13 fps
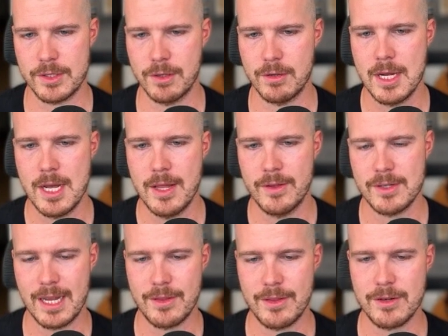So there's
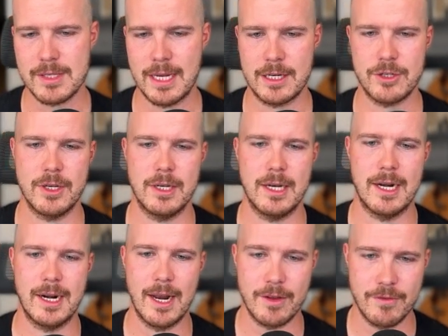another section and
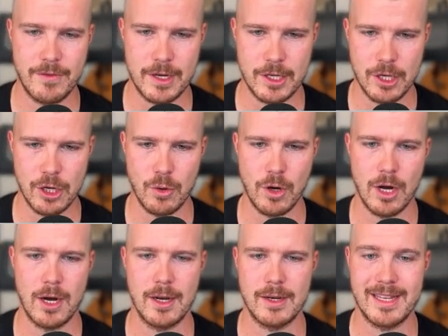another video
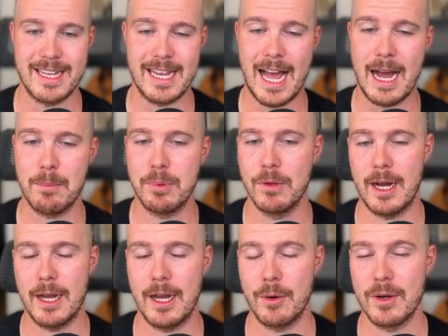on the Apple
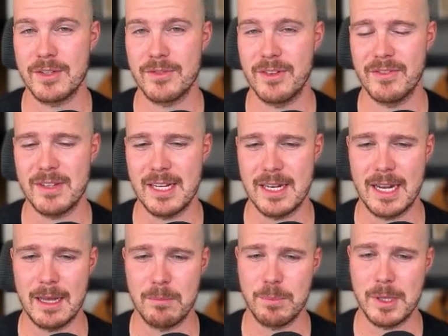iOS 15
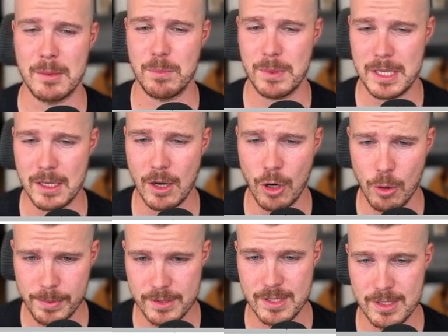MPP
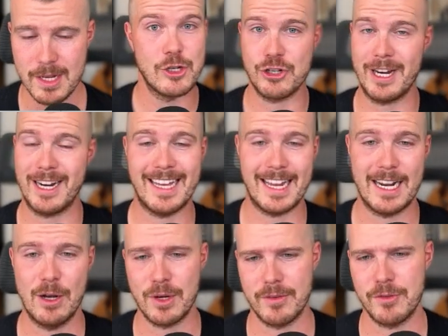opens. Check that
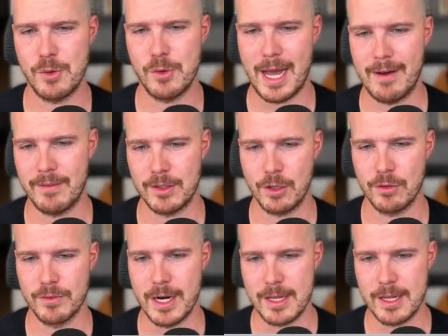out if you haven't
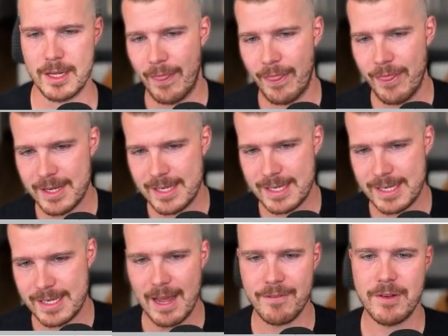already. The
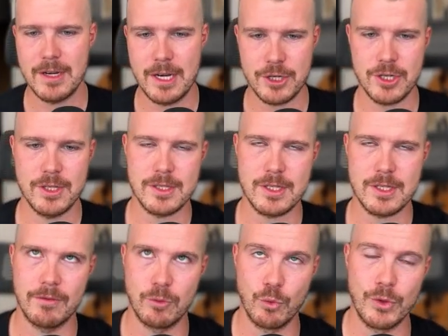definitions
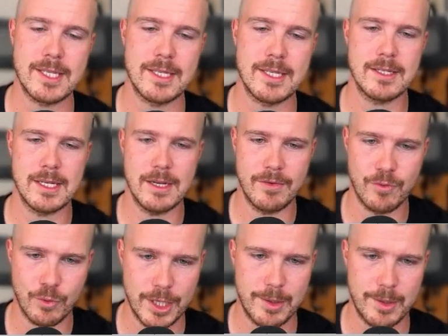of recency,
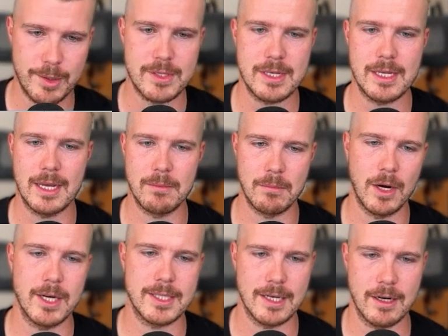frequency, and
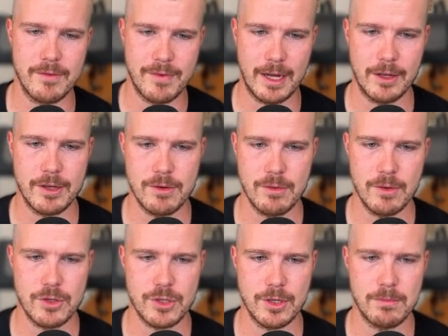monetary value
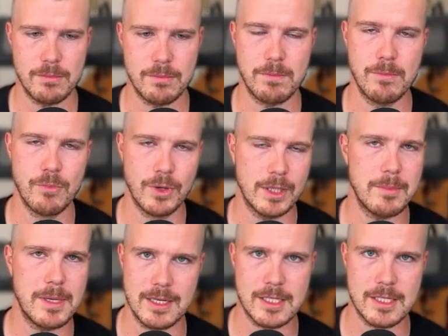should really
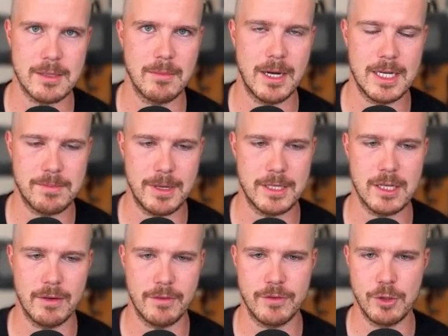be customized based
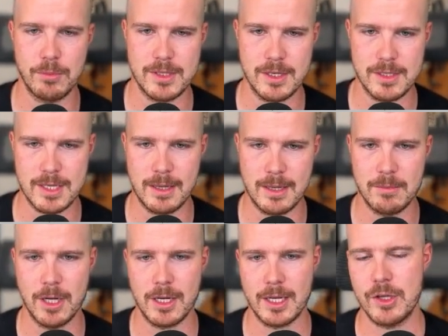off of your business. I'm
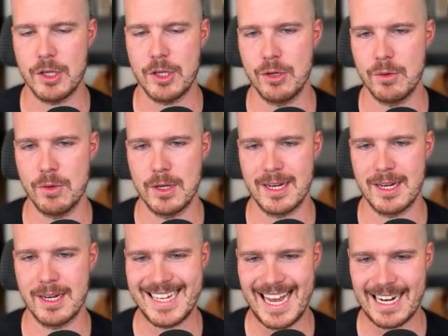not giving you
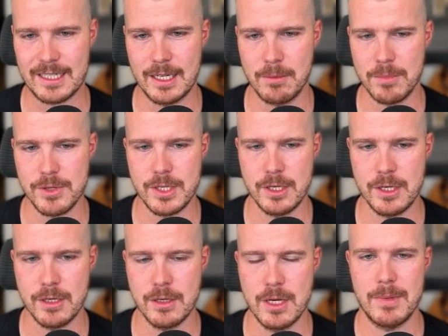exact numbers
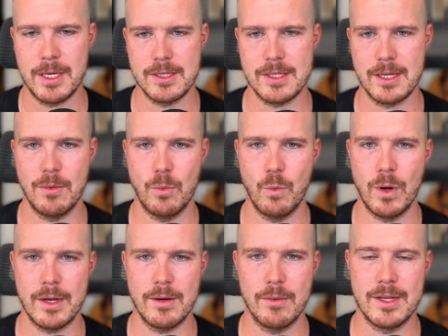here, because
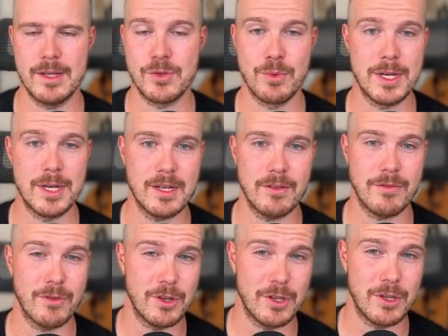what is recent
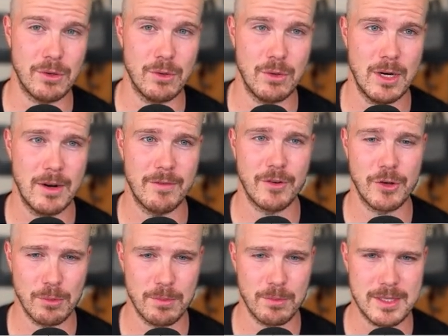for you, for
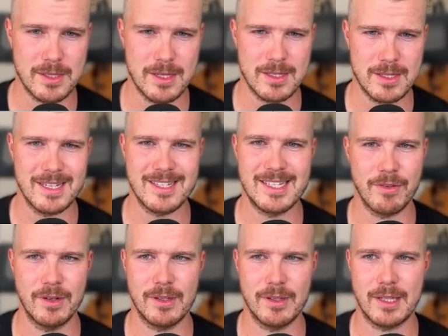your business, is
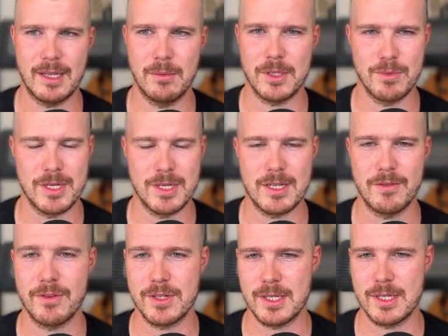different than what's recent
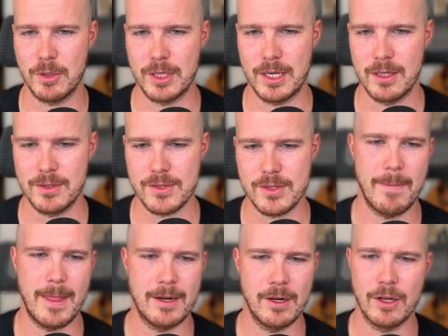for someone else.
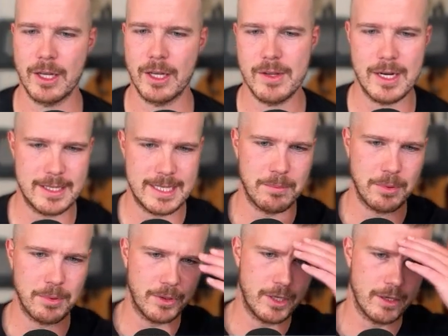And I'll give you an
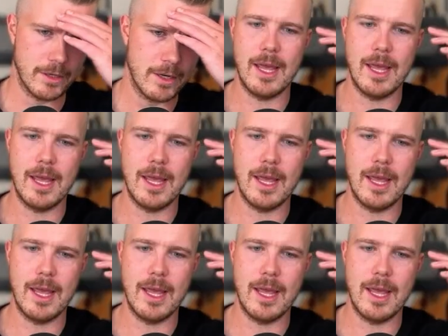example here.